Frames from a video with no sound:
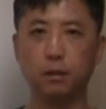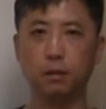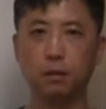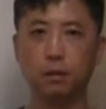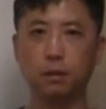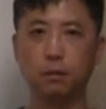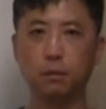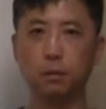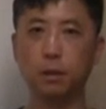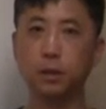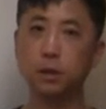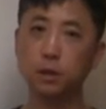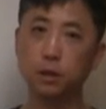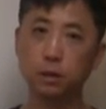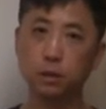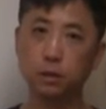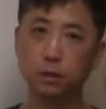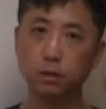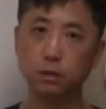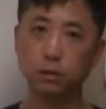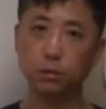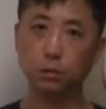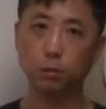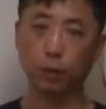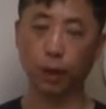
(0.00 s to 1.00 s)
But
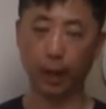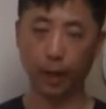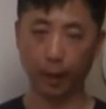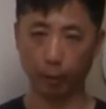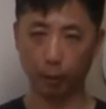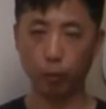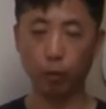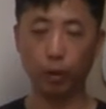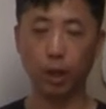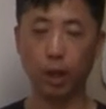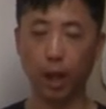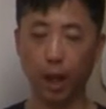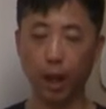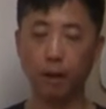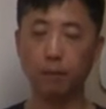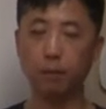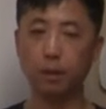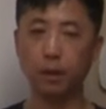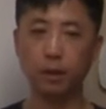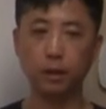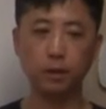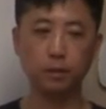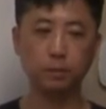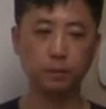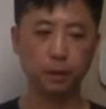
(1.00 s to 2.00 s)
what will happen
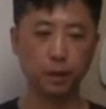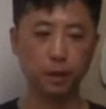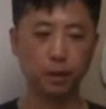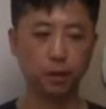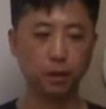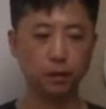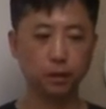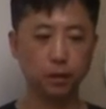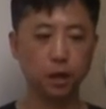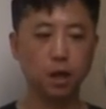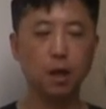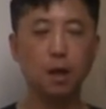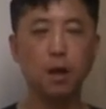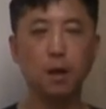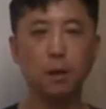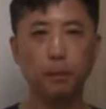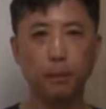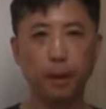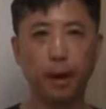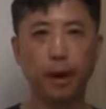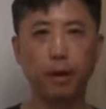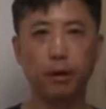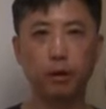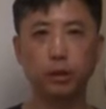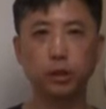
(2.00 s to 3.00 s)
is, because
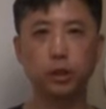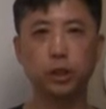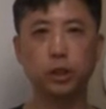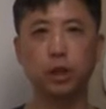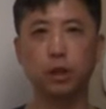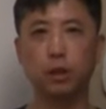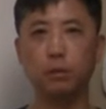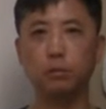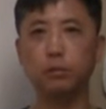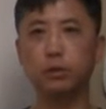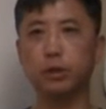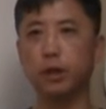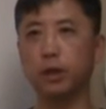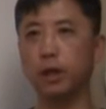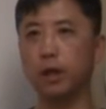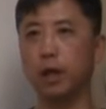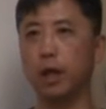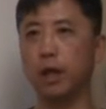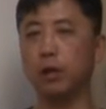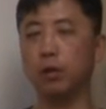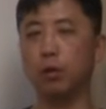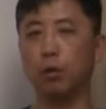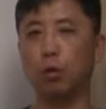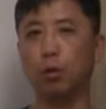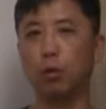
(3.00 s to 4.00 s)
parents comes in
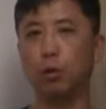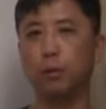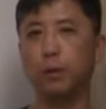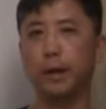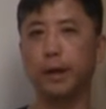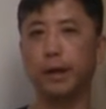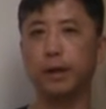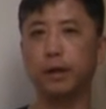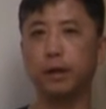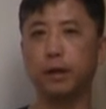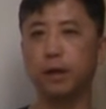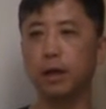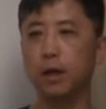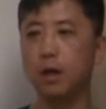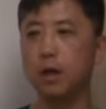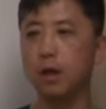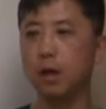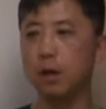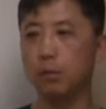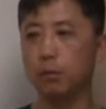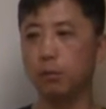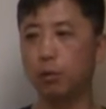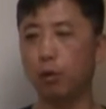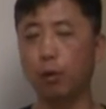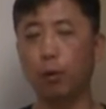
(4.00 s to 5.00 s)
and automatically
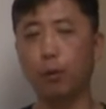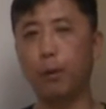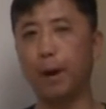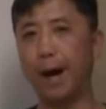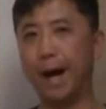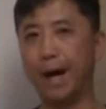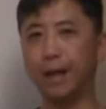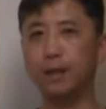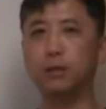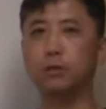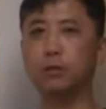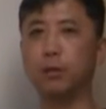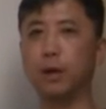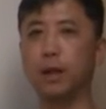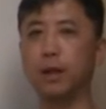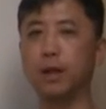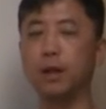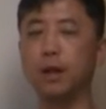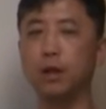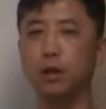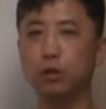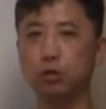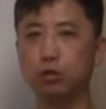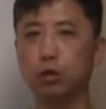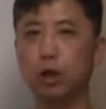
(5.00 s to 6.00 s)
provides what,
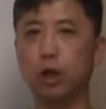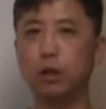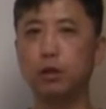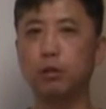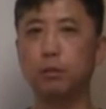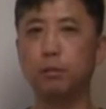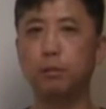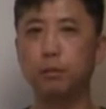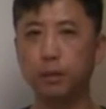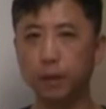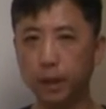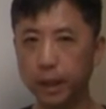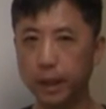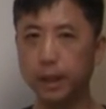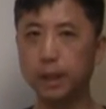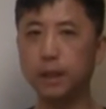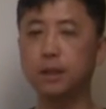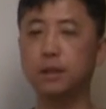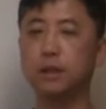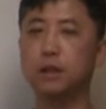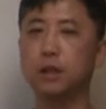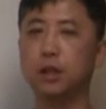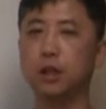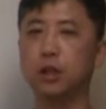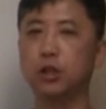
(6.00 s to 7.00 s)
try to
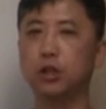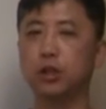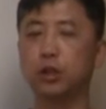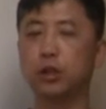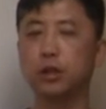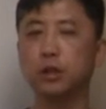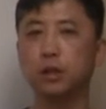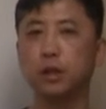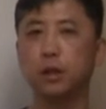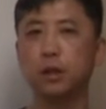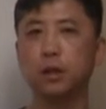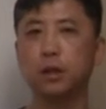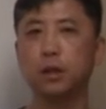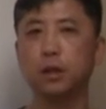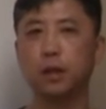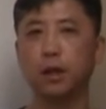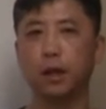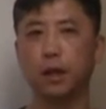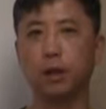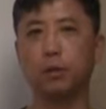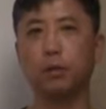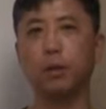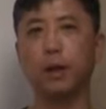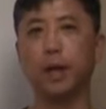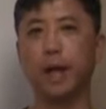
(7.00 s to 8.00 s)
please teachers,
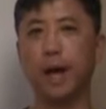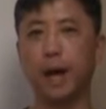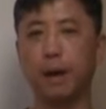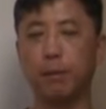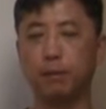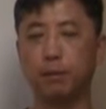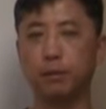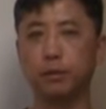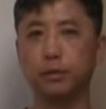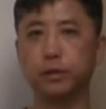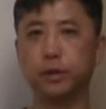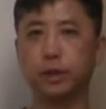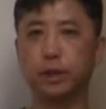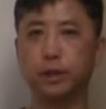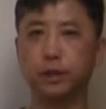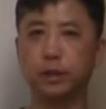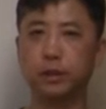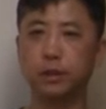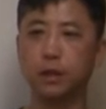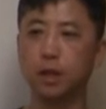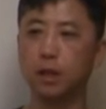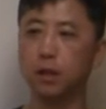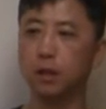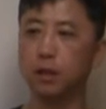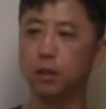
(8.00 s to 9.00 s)
and what happens is
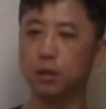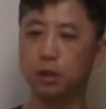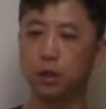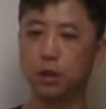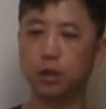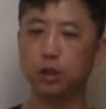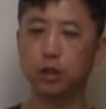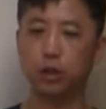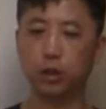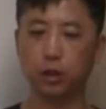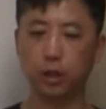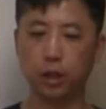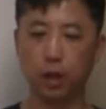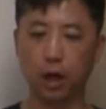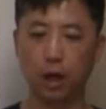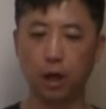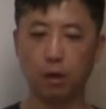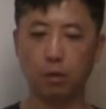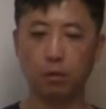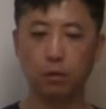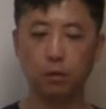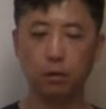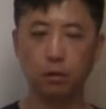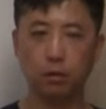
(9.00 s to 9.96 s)
teacher now